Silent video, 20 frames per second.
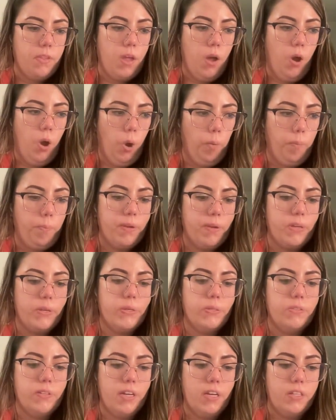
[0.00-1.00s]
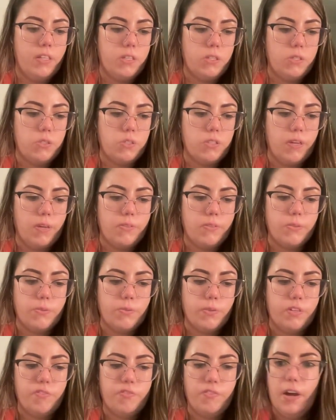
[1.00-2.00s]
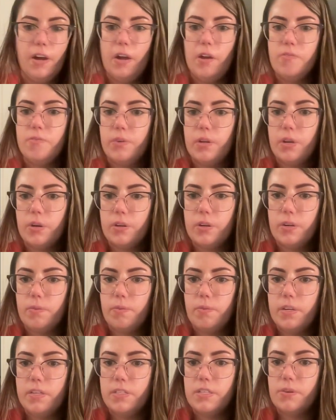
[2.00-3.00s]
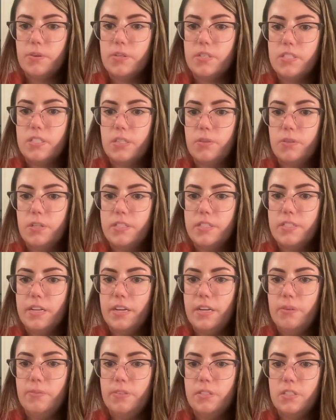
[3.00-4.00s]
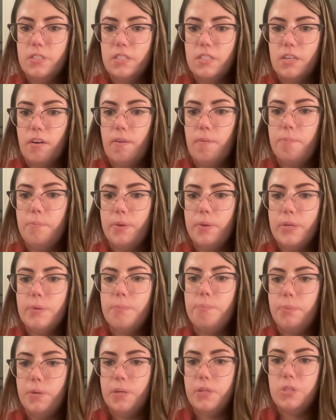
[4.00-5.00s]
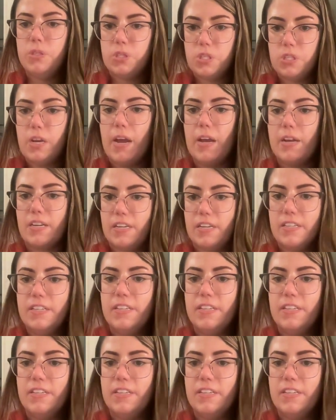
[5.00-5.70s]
hoping that in 2025 we are going to raise our Series A, which is our big check